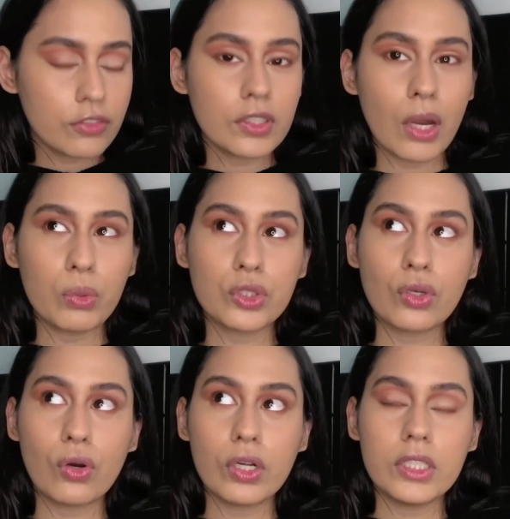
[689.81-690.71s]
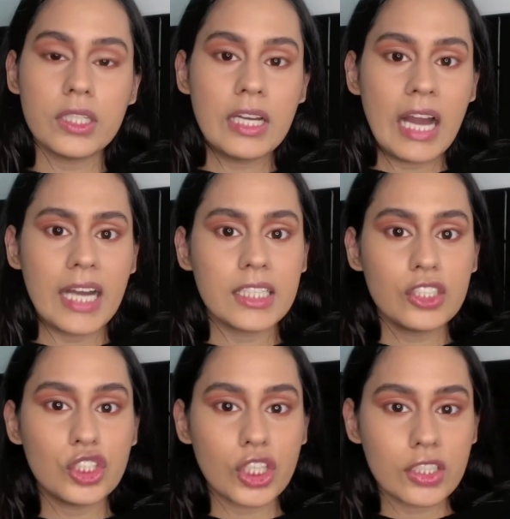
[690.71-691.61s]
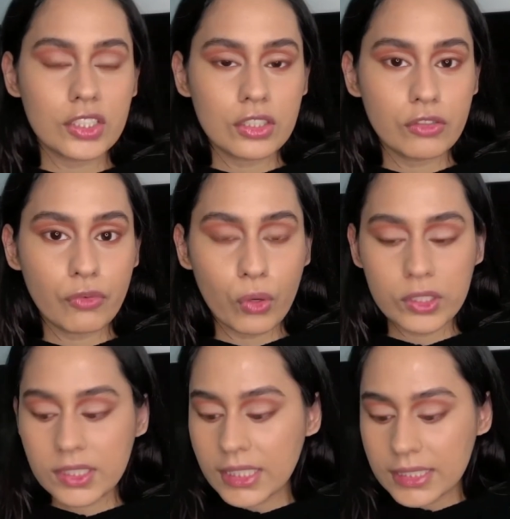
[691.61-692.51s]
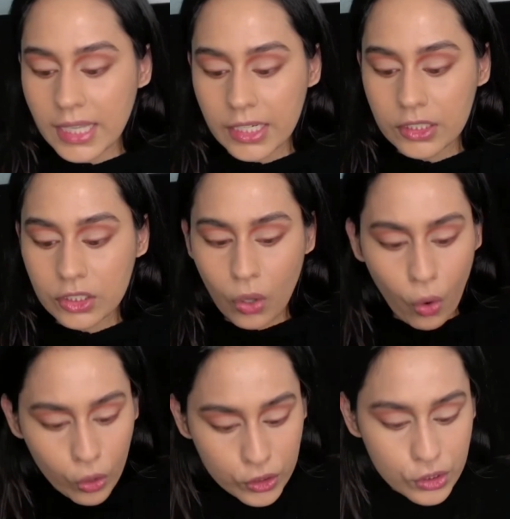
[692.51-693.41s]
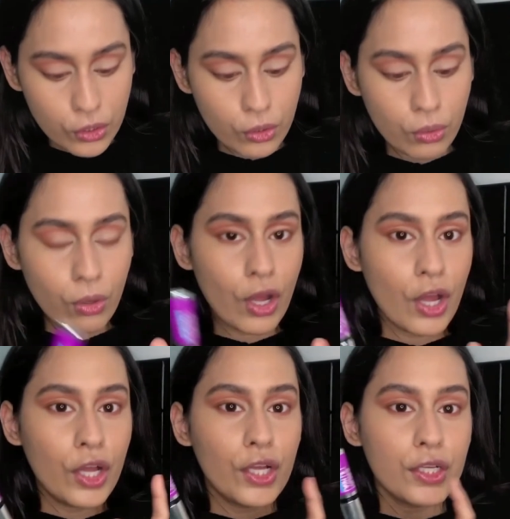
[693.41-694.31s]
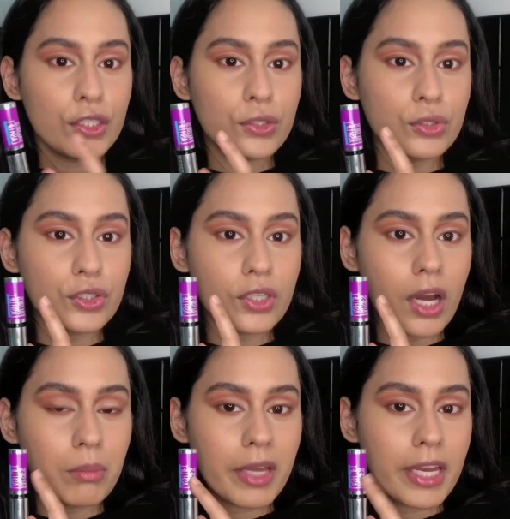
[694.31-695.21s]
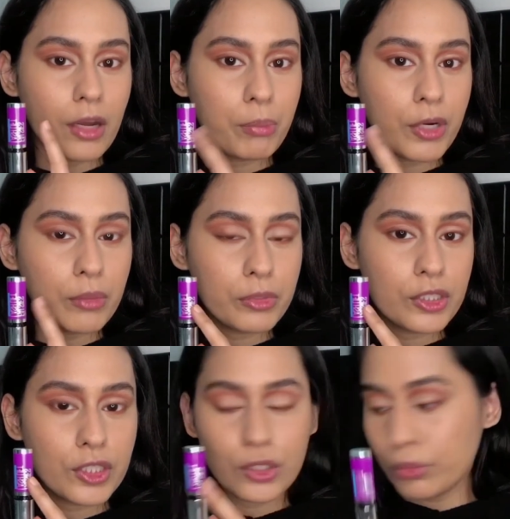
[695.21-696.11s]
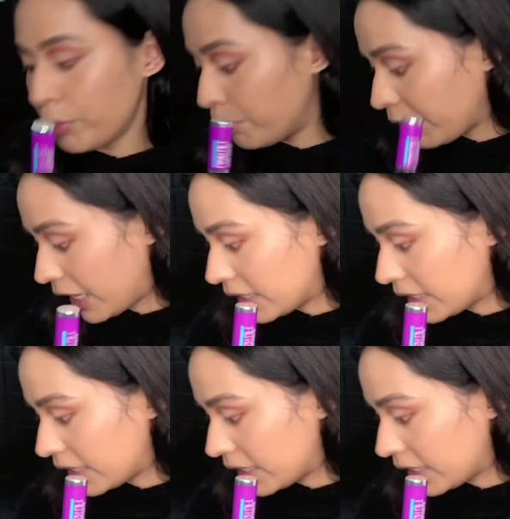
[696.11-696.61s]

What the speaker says: That was called, I think, just the Falsies, and it also used to come in a purple tube, but